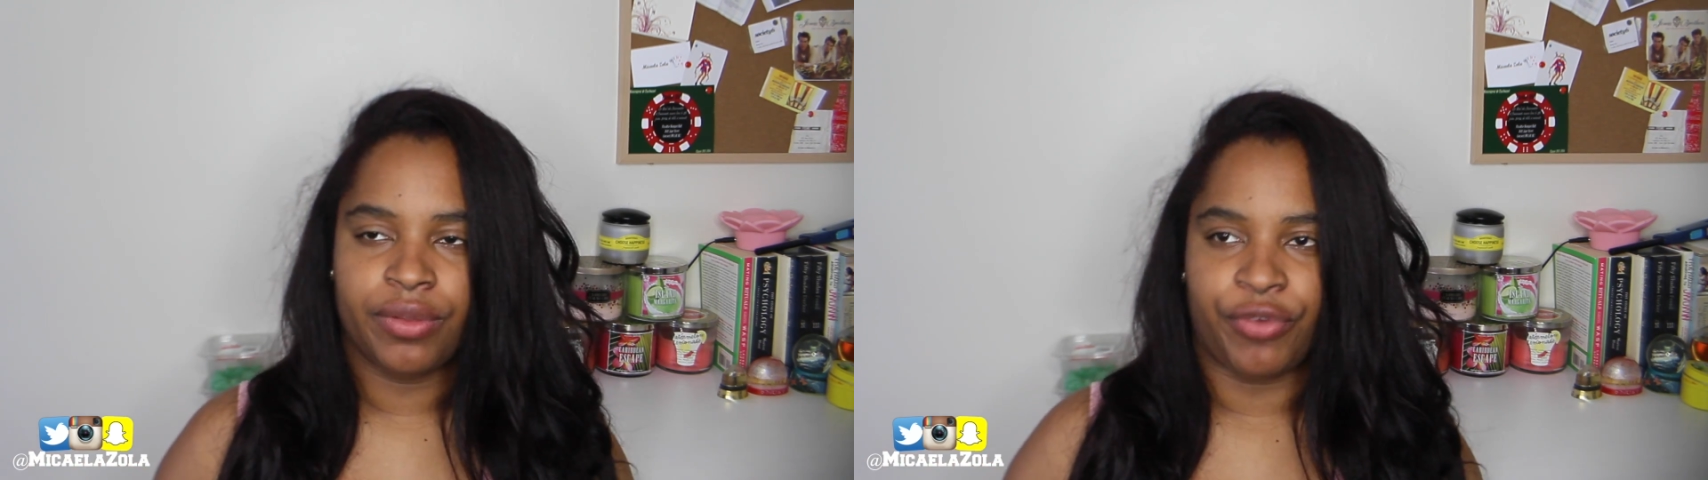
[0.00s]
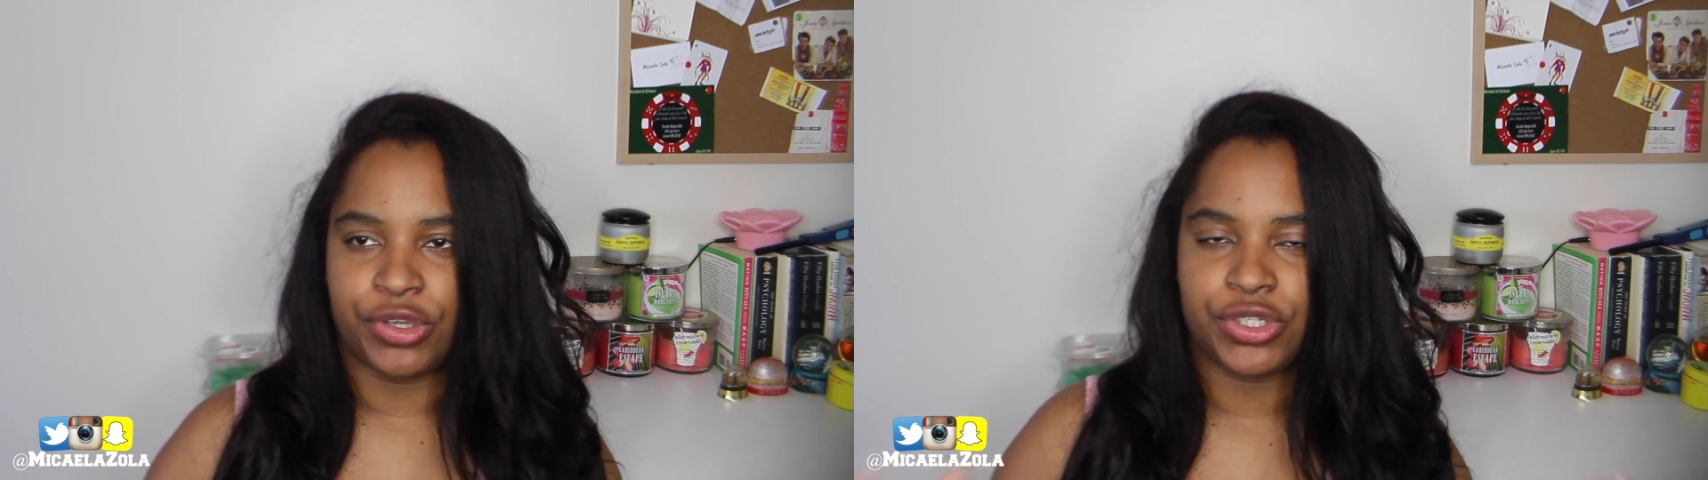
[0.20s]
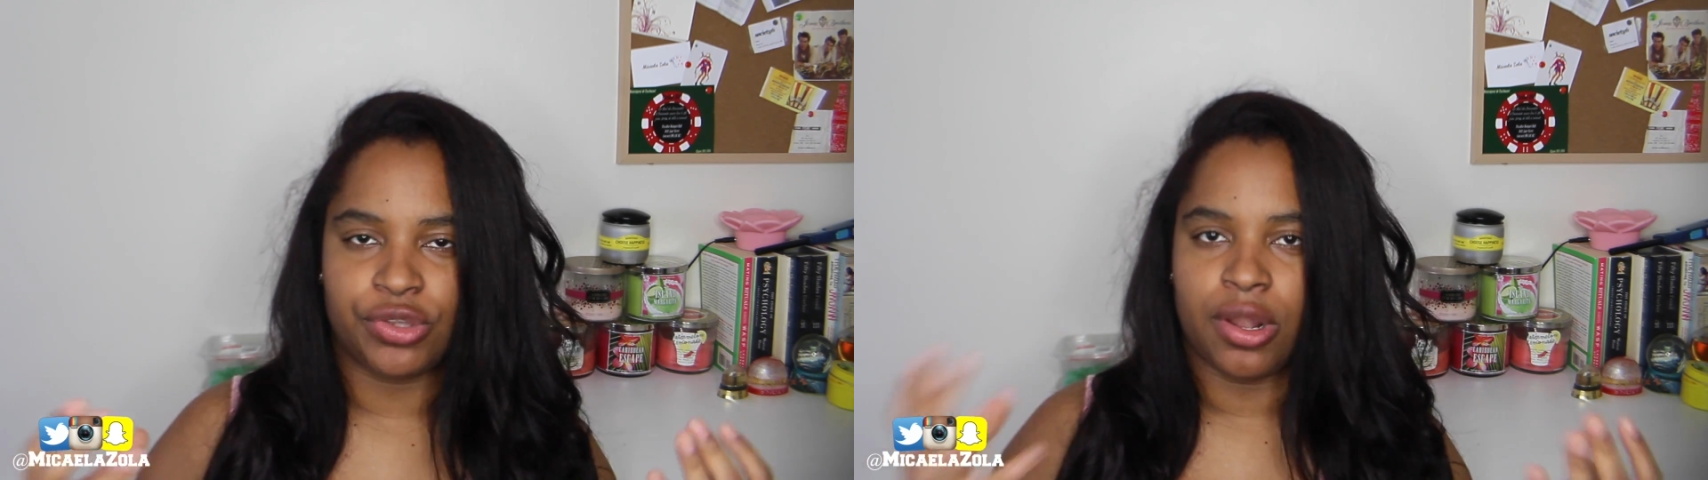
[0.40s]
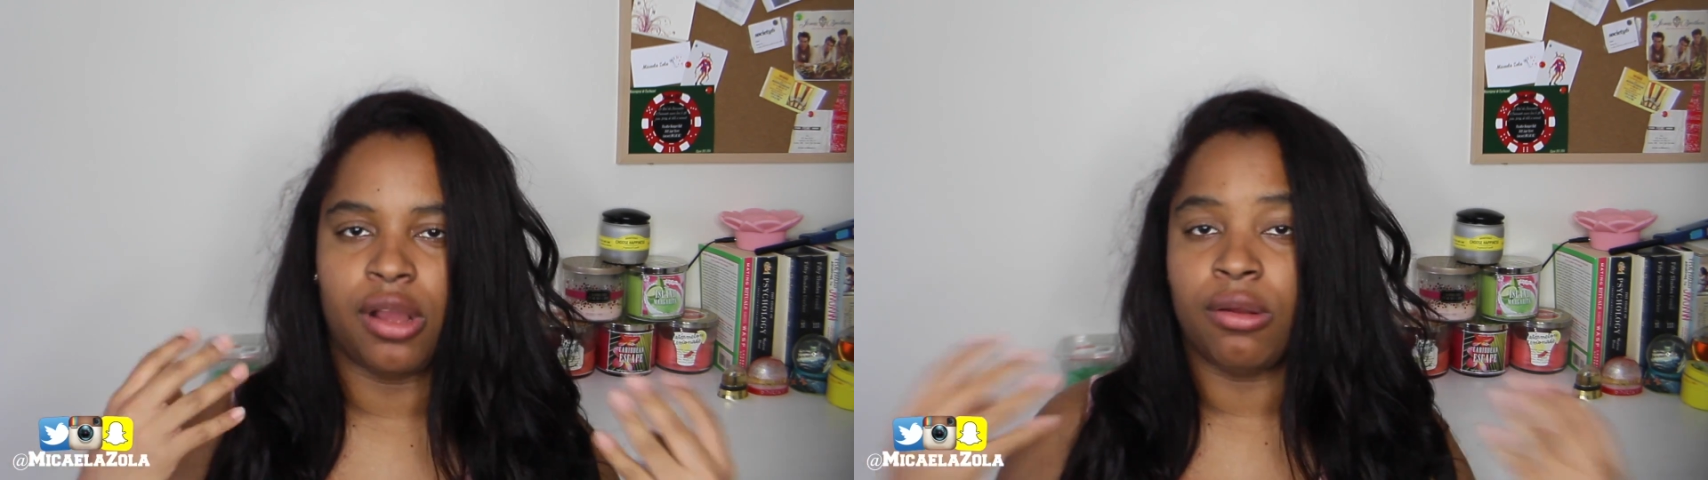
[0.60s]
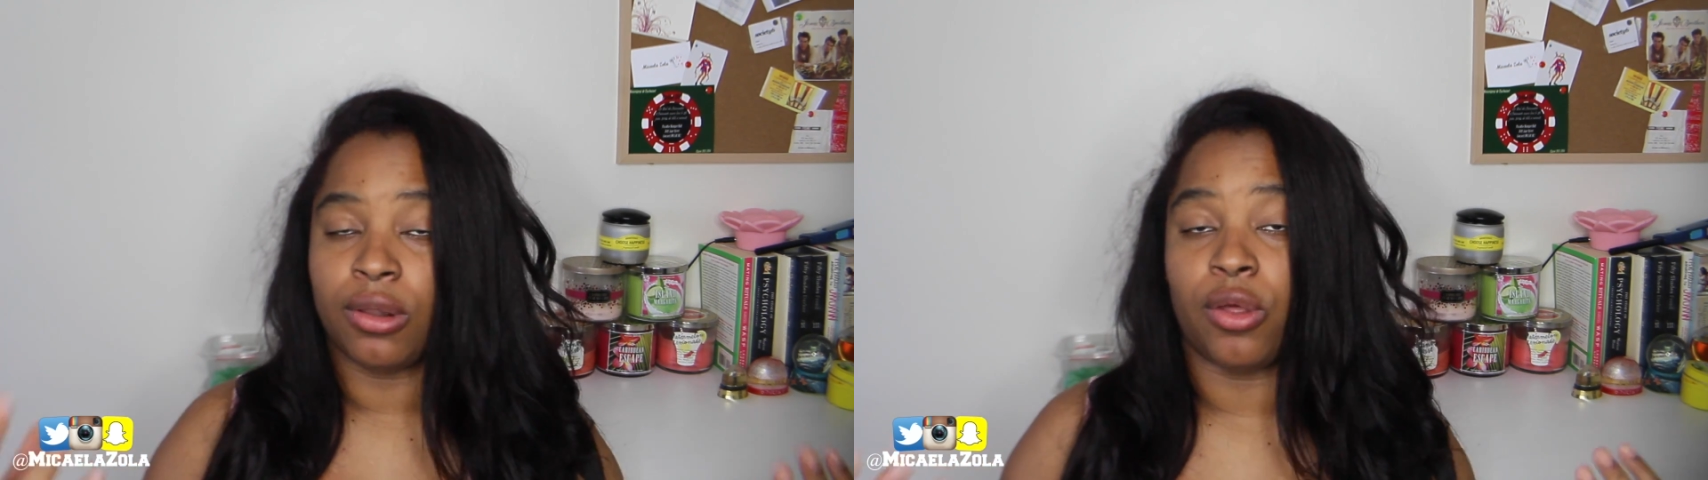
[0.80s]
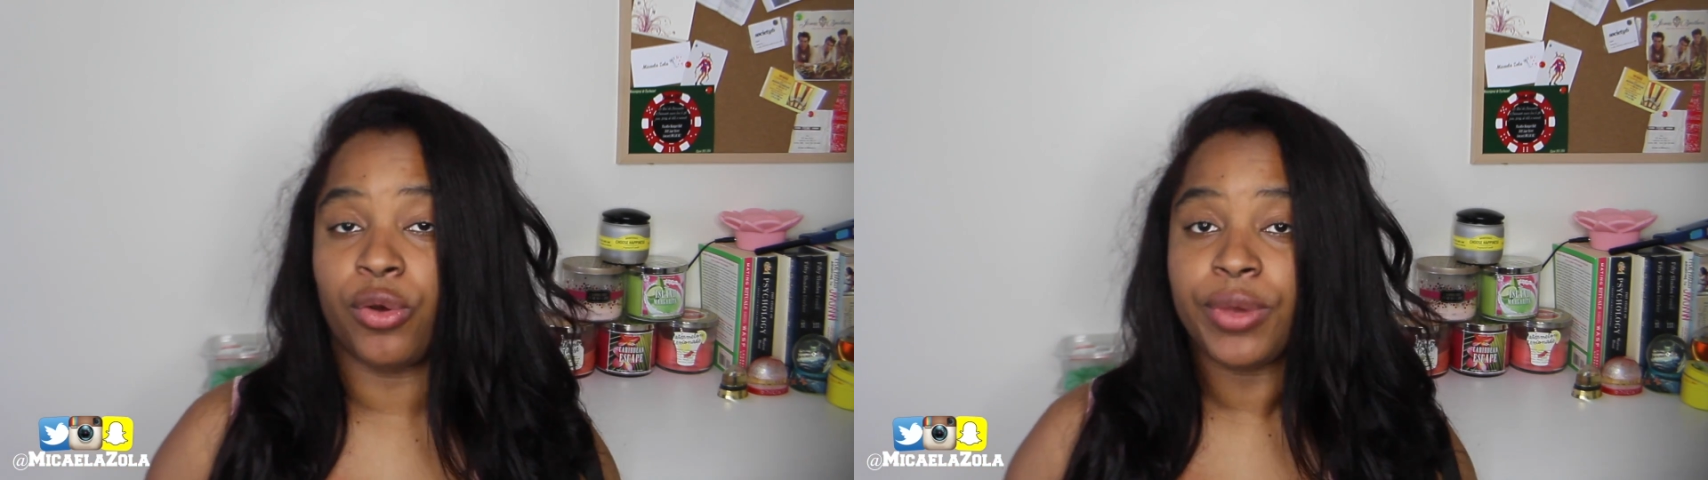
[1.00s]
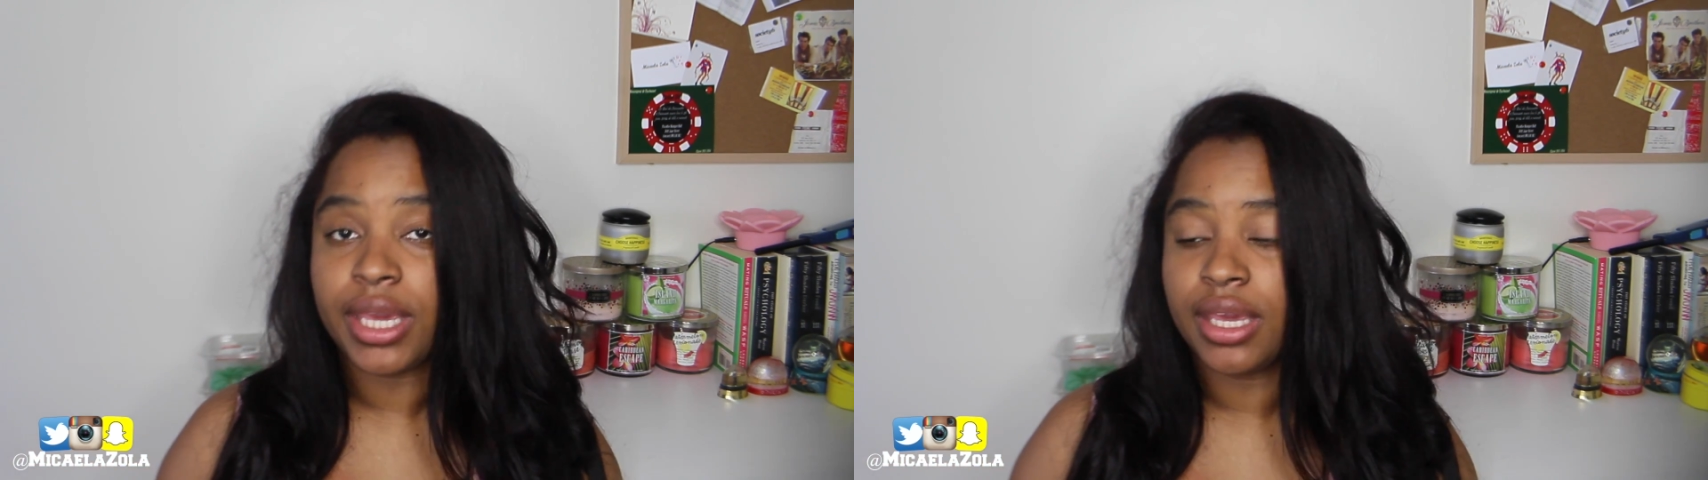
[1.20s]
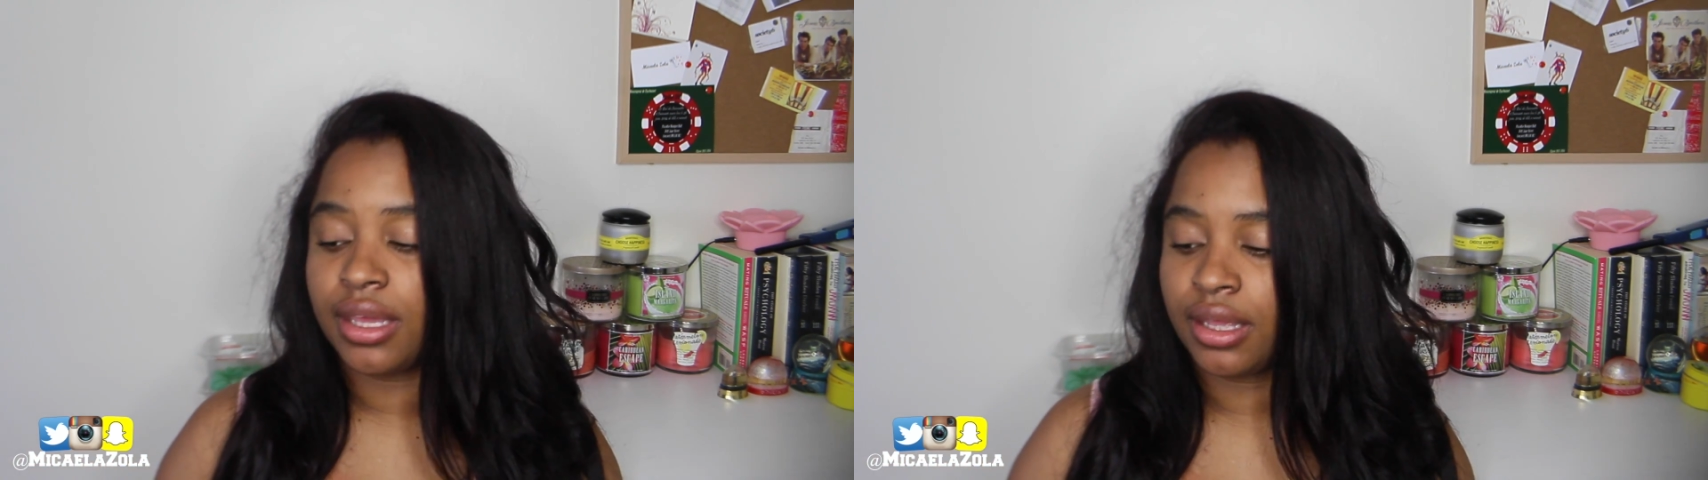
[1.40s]
for you just to look
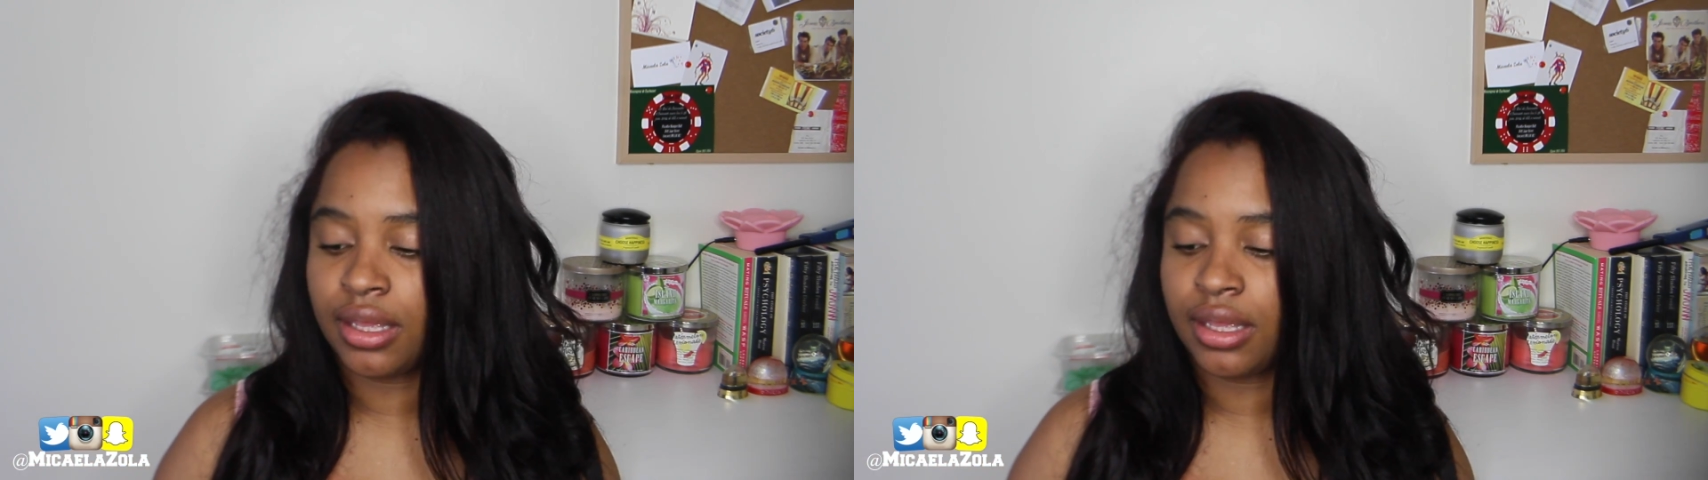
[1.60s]
glowy